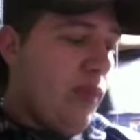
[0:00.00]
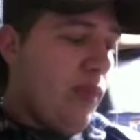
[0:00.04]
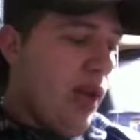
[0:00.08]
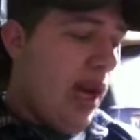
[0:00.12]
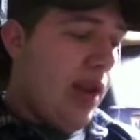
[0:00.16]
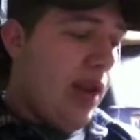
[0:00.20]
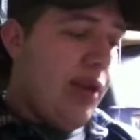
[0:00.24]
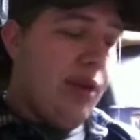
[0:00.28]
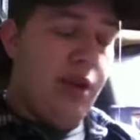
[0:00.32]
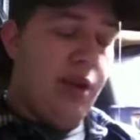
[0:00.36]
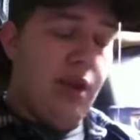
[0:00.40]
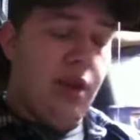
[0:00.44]

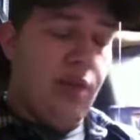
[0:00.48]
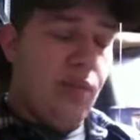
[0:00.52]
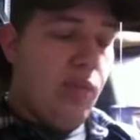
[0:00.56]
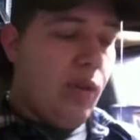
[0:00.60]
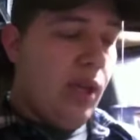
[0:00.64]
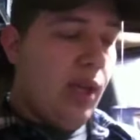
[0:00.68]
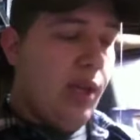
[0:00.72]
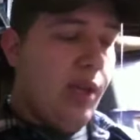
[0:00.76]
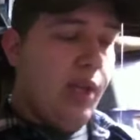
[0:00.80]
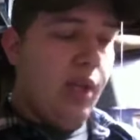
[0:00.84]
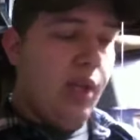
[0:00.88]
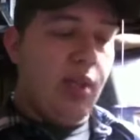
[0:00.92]
Other than
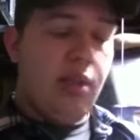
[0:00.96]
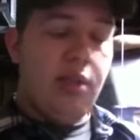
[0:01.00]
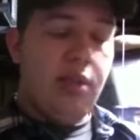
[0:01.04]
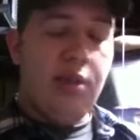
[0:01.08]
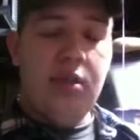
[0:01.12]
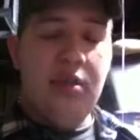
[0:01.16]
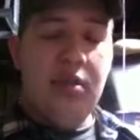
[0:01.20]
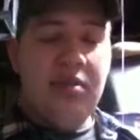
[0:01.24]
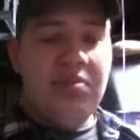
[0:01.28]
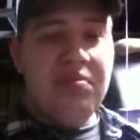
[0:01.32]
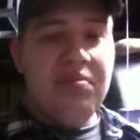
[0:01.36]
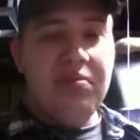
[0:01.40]
welding,
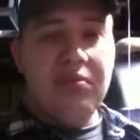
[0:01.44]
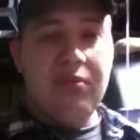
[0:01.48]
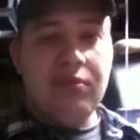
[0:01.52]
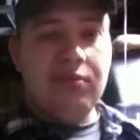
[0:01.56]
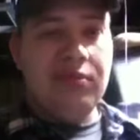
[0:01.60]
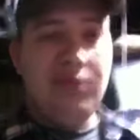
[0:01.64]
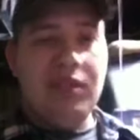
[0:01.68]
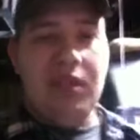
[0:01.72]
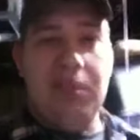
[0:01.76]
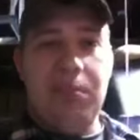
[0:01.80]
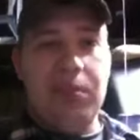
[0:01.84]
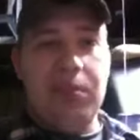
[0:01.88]

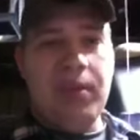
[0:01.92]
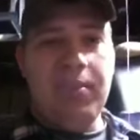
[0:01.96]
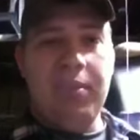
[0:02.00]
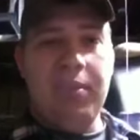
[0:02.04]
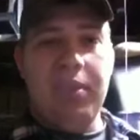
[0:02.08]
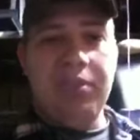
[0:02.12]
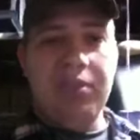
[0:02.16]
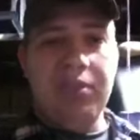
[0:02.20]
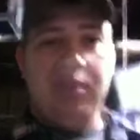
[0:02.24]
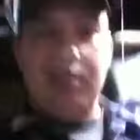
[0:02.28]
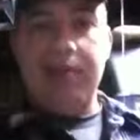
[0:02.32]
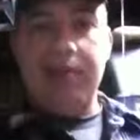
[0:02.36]
I'll probably
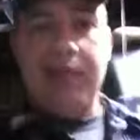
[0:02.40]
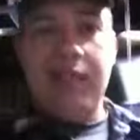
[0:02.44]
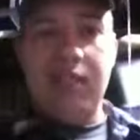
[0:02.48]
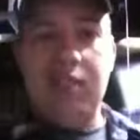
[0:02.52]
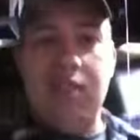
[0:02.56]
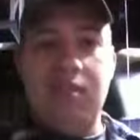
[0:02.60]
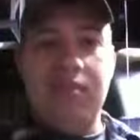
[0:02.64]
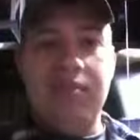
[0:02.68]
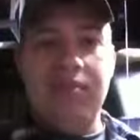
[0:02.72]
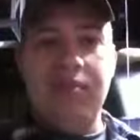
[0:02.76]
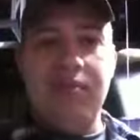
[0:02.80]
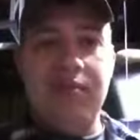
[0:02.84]
use it to make
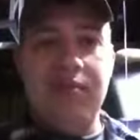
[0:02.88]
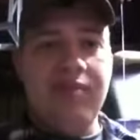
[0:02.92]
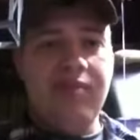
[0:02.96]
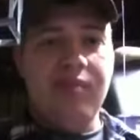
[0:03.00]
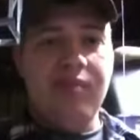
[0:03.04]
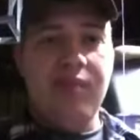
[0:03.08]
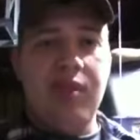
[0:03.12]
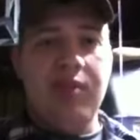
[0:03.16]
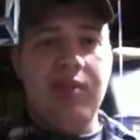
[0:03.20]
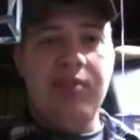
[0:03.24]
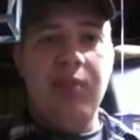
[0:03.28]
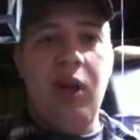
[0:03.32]

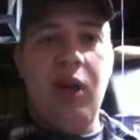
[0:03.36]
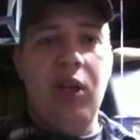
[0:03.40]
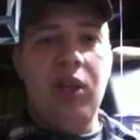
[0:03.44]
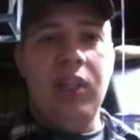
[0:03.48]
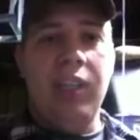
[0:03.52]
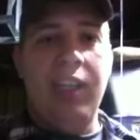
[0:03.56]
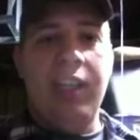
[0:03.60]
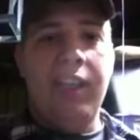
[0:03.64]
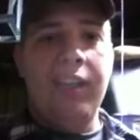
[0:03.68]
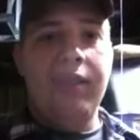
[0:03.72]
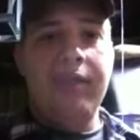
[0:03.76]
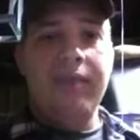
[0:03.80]
something small,
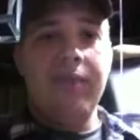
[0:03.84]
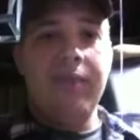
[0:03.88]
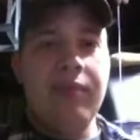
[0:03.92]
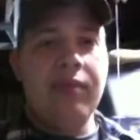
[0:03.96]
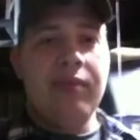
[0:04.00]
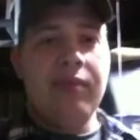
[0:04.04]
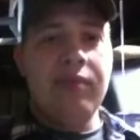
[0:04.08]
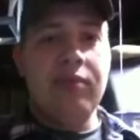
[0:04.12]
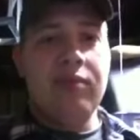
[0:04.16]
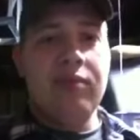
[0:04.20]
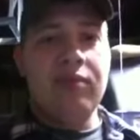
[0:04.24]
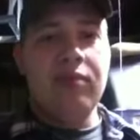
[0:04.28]
like
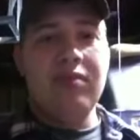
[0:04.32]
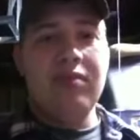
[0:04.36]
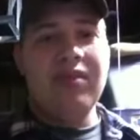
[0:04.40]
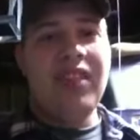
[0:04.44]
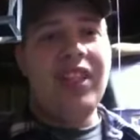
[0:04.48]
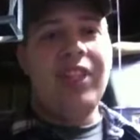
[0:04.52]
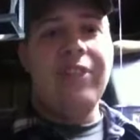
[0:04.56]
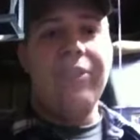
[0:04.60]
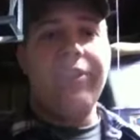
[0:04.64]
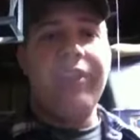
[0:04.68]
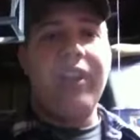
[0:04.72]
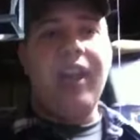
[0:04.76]

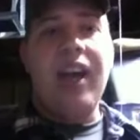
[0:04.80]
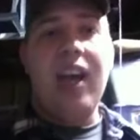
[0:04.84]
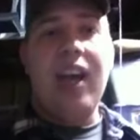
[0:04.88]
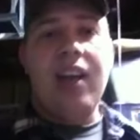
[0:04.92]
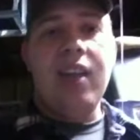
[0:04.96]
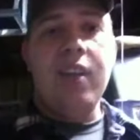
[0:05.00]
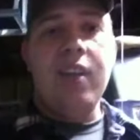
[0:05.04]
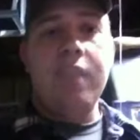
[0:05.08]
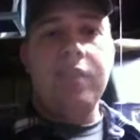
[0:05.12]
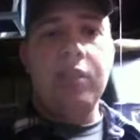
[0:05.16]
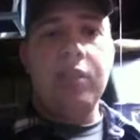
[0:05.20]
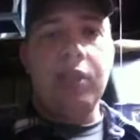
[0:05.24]
little
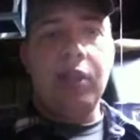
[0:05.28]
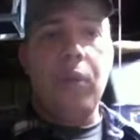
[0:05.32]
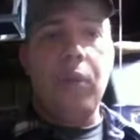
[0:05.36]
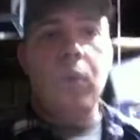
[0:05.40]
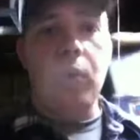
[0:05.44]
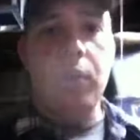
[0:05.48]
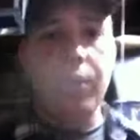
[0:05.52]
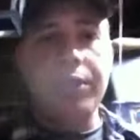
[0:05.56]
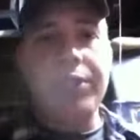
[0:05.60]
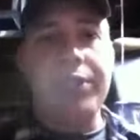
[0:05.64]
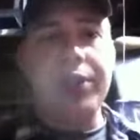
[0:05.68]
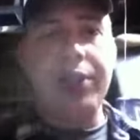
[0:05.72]
knives or
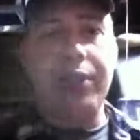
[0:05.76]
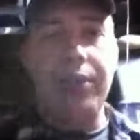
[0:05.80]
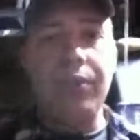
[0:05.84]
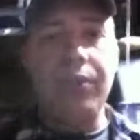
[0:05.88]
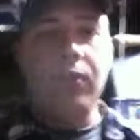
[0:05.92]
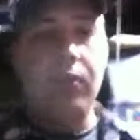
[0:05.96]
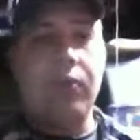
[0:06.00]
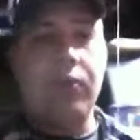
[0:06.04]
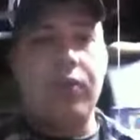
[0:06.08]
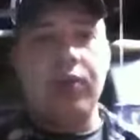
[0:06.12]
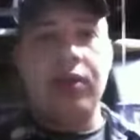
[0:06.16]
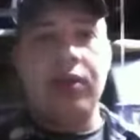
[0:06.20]

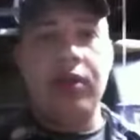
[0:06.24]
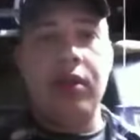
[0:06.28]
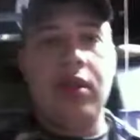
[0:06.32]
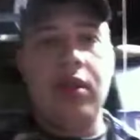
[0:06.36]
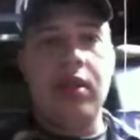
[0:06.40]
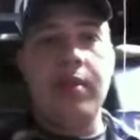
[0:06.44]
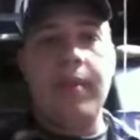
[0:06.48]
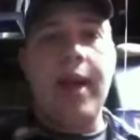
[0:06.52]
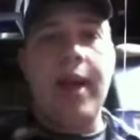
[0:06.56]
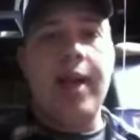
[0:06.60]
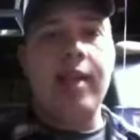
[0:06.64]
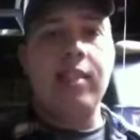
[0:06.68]
horseshoes or
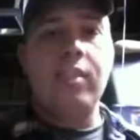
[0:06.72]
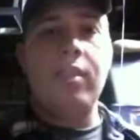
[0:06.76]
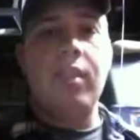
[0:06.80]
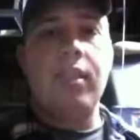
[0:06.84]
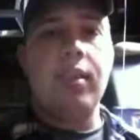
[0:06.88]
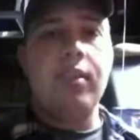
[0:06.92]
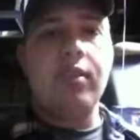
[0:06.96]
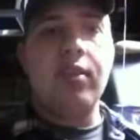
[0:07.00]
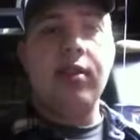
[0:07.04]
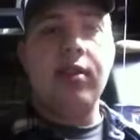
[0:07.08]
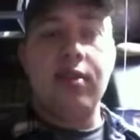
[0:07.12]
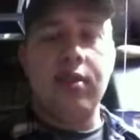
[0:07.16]

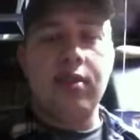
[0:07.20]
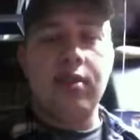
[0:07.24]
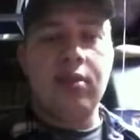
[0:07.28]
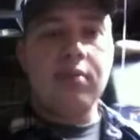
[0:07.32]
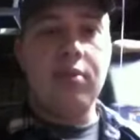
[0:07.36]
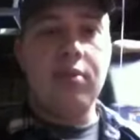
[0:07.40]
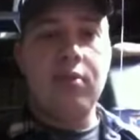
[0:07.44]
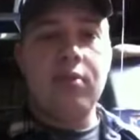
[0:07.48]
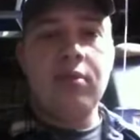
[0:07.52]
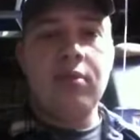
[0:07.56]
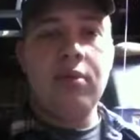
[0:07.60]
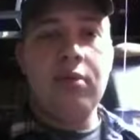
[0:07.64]
Damascus,
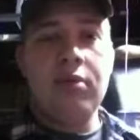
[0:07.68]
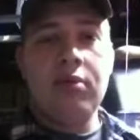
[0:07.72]
and